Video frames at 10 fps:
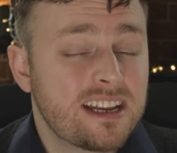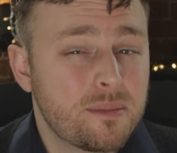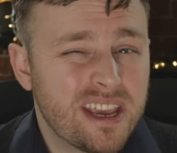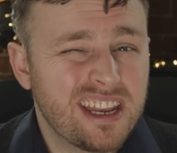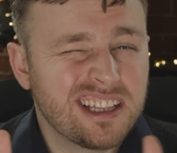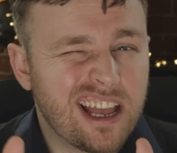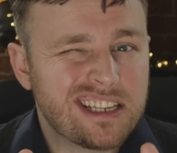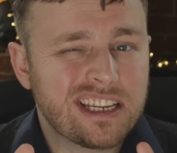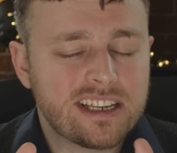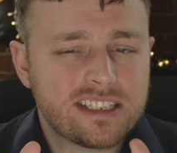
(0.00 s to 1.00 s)
at the beginning,
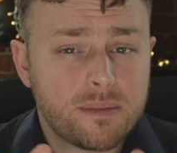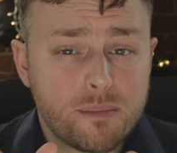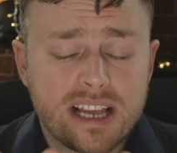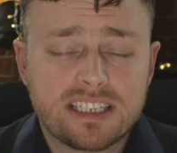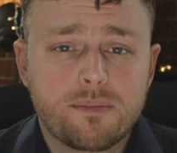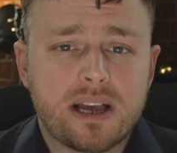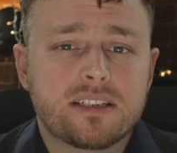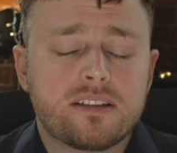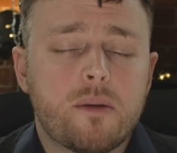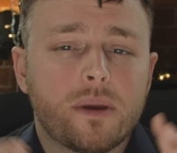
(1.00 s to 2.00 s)
lighting is a massive,
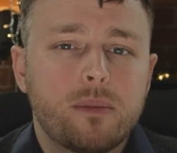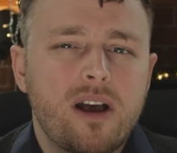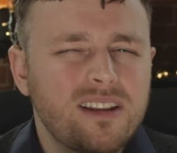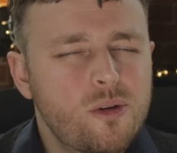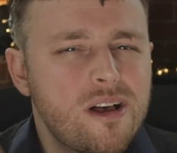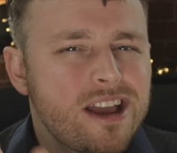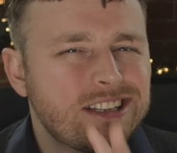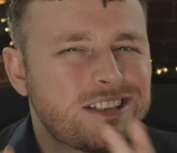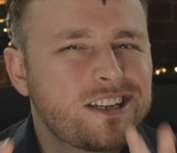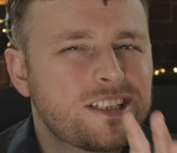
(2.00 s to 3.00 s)
massive topic, but I'd quite like
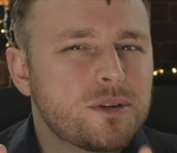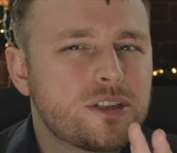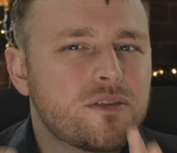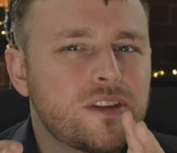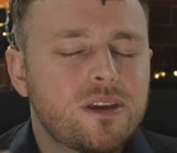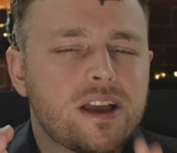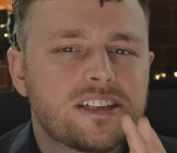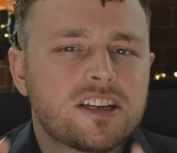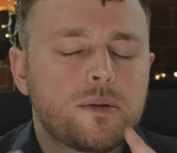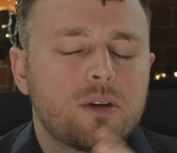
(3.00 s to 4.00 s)
to see some of the stuff that you
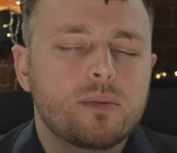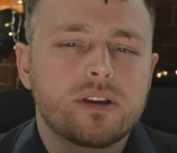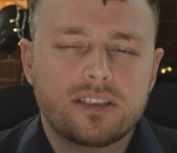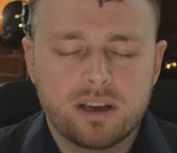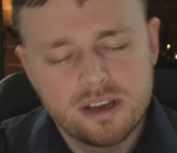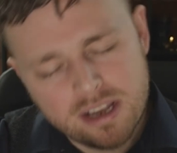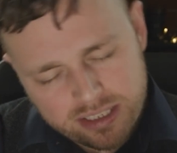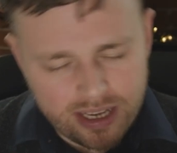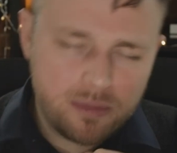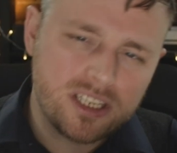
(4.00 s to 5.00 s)
guys are coming up with. So
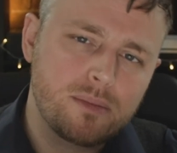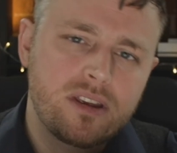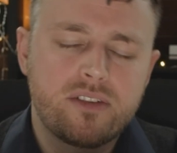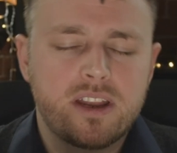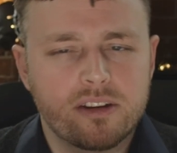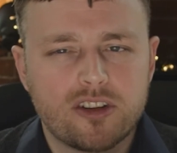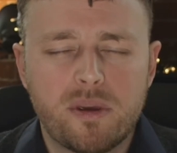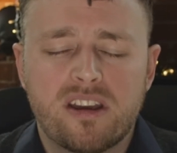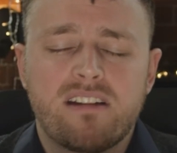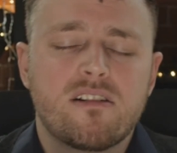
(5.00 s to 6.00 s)
send me some of your videos, drop
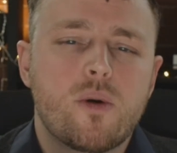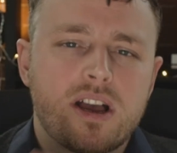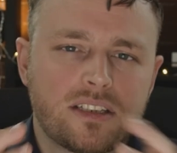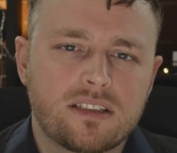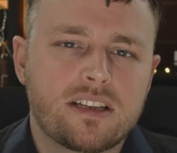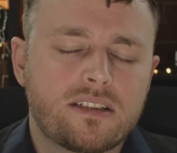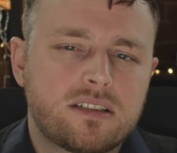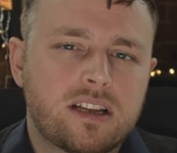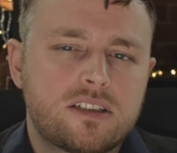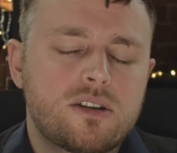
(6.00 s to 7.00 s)
me a connect request, and
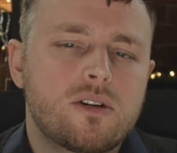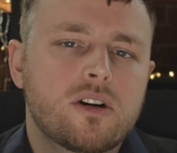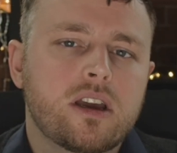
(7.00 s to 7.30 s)
let's talk.